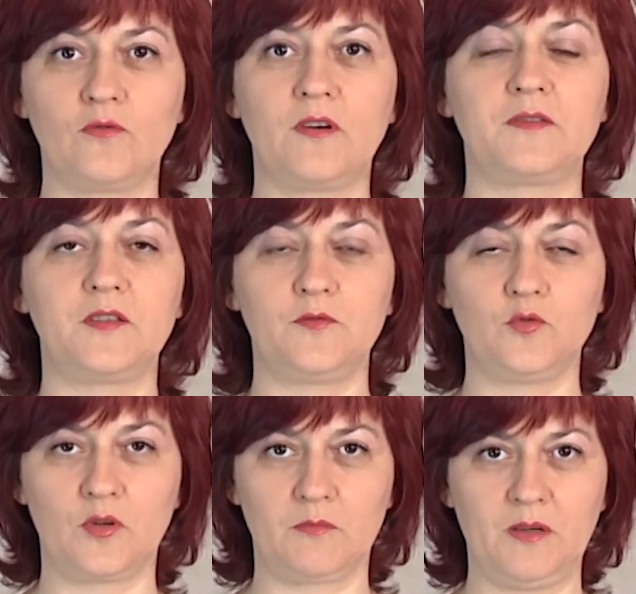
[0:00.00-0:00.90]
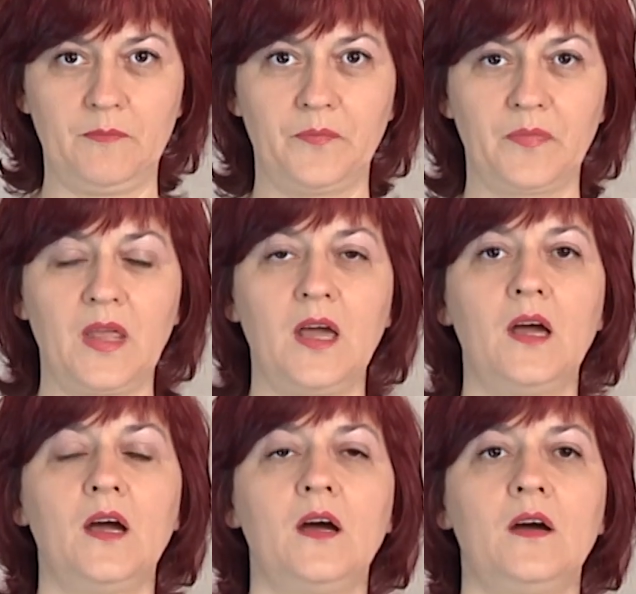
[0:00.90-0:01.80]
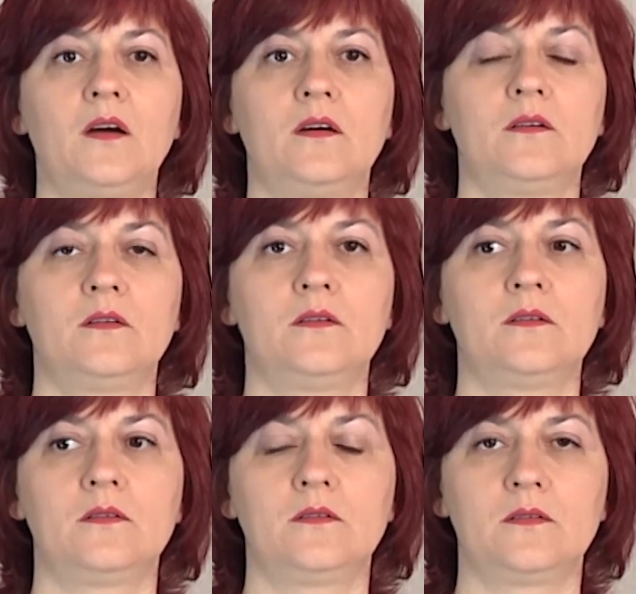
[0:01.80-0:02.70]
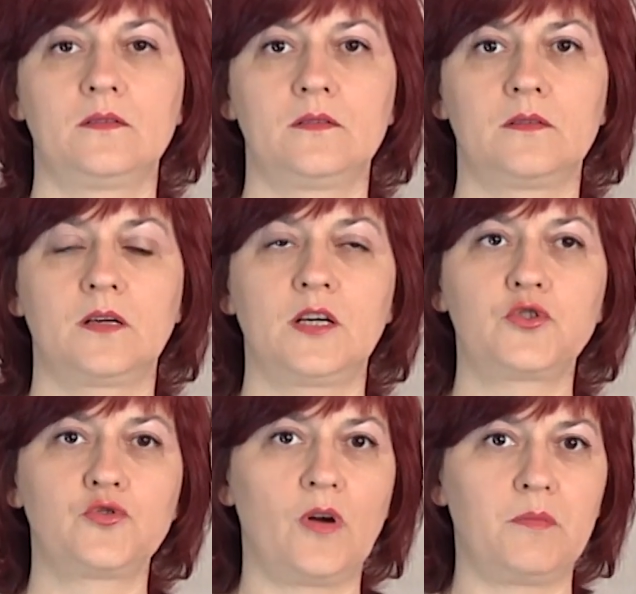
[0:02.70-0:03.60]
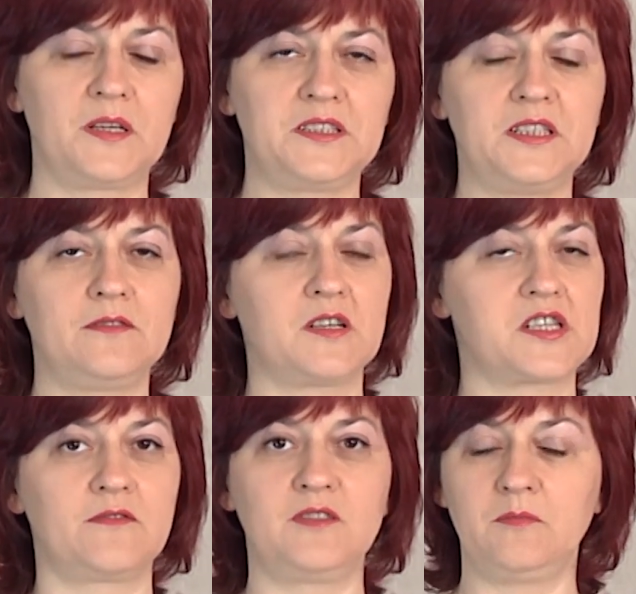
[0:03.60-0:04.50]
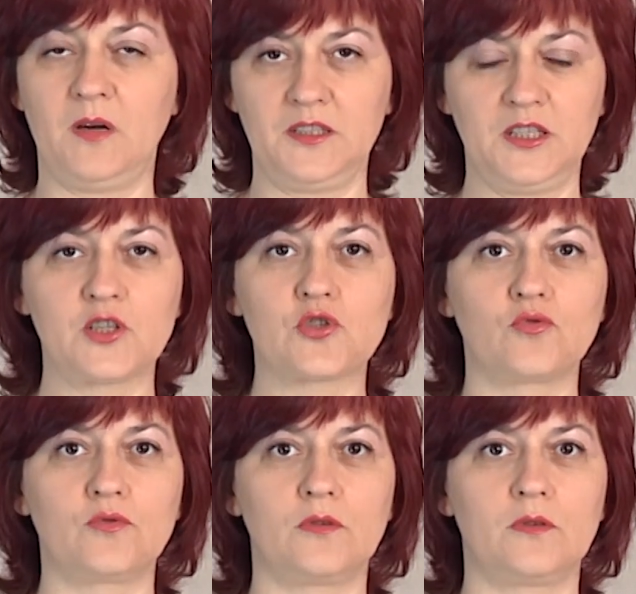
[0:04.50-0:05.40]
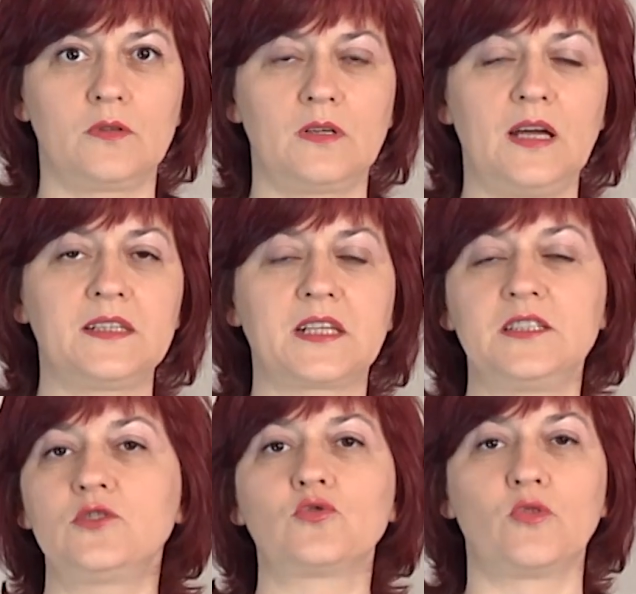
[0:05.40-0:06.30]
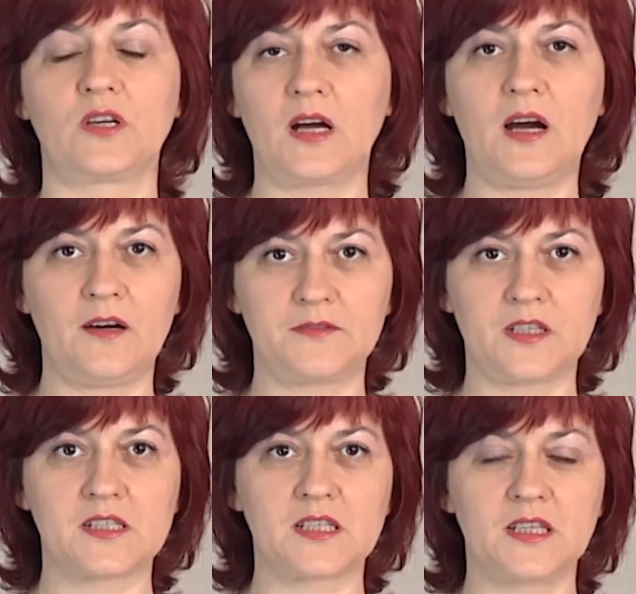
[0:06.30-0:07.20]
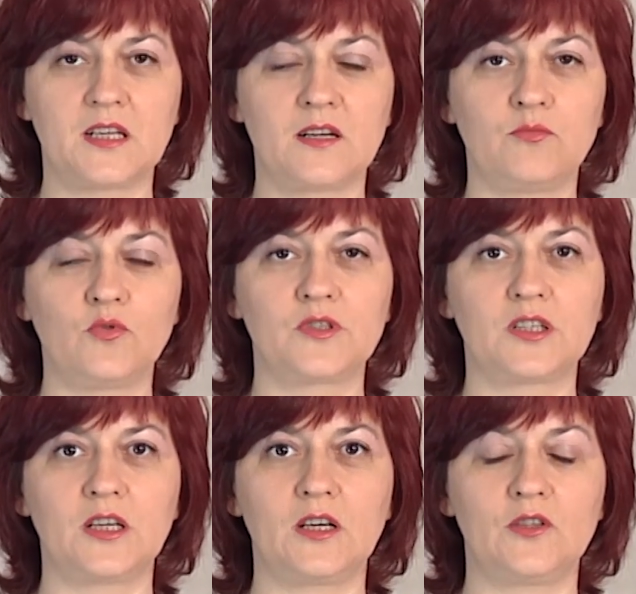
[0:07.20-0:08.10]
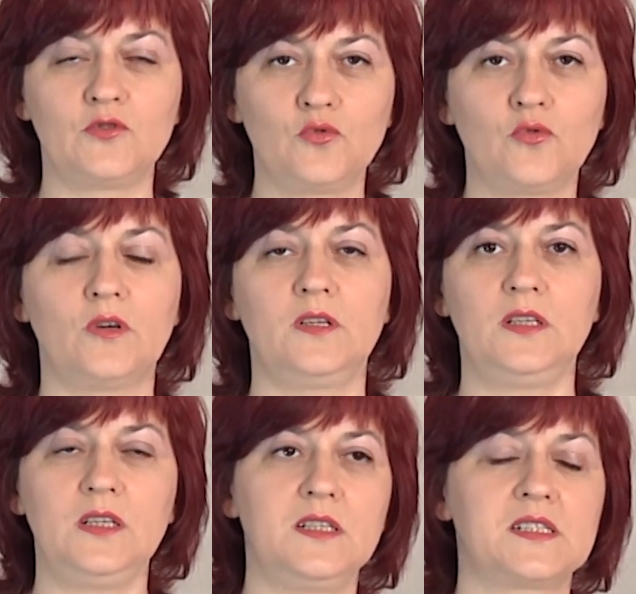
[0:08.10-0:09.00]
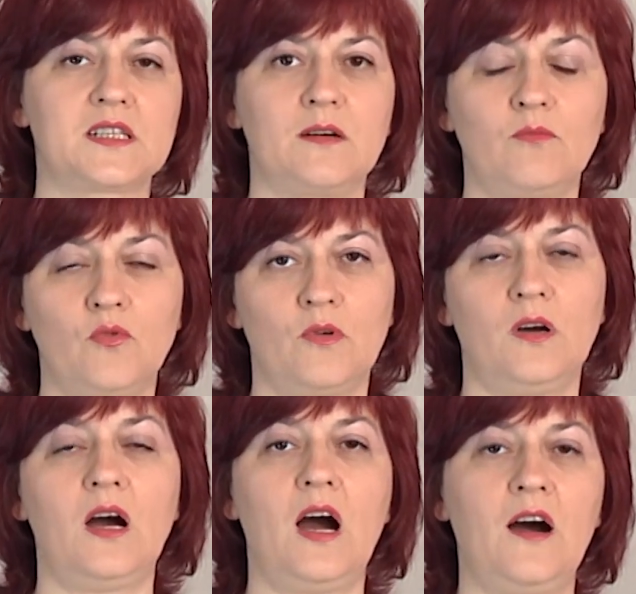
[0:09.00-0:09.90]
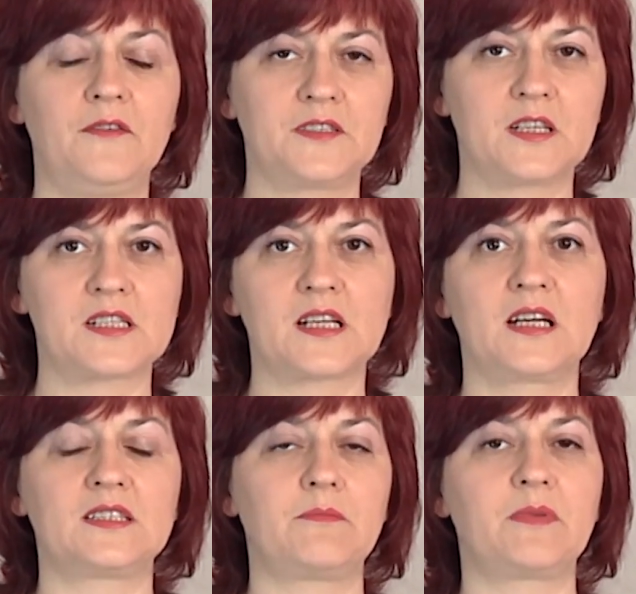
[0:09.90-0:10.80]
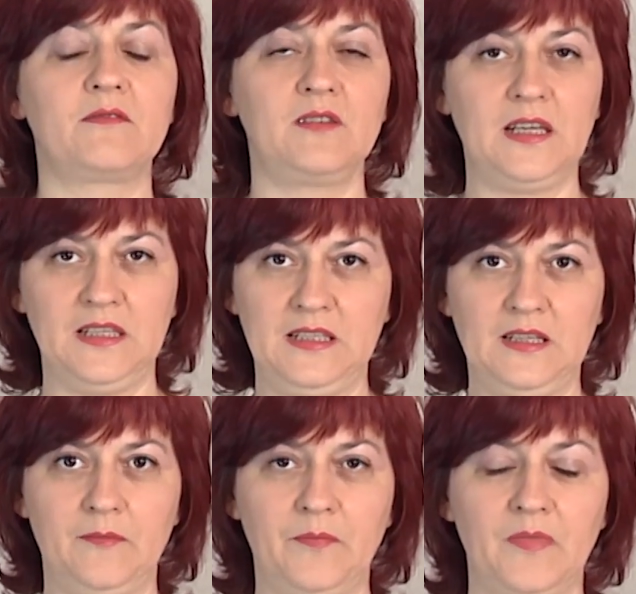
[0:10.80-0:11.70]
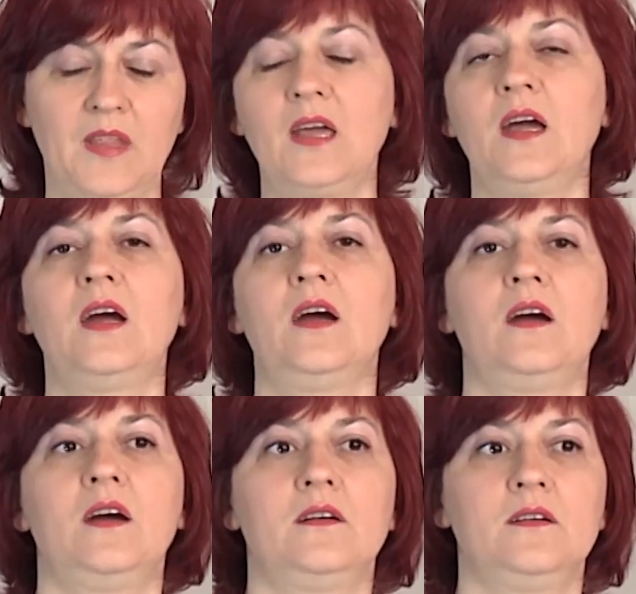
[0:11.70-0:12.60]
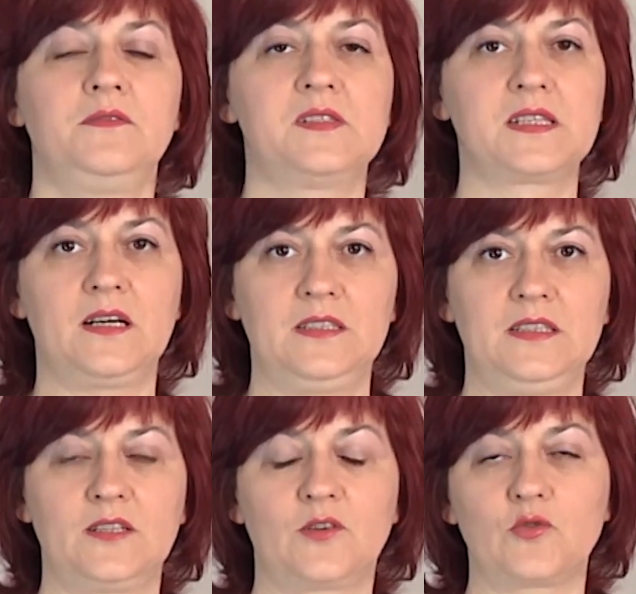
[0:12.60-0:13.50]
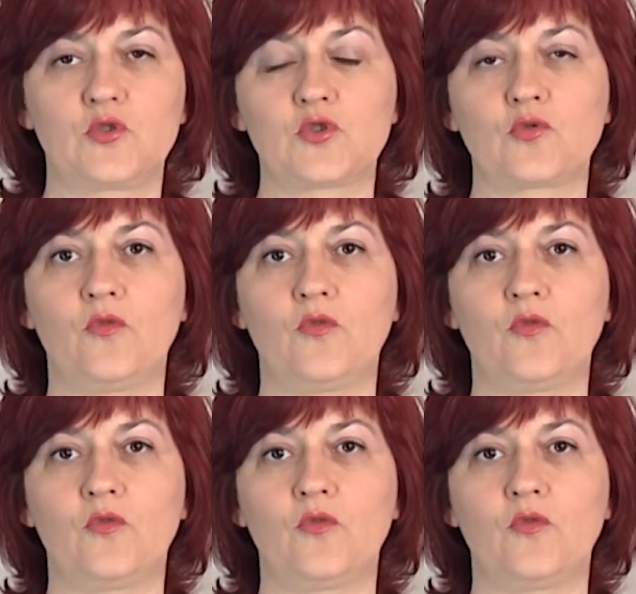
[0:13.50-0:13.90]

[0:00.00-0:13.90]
lacy freeform. It is only copyright work, but it is also author's direction in crocheting. I will make the whole video on this topic.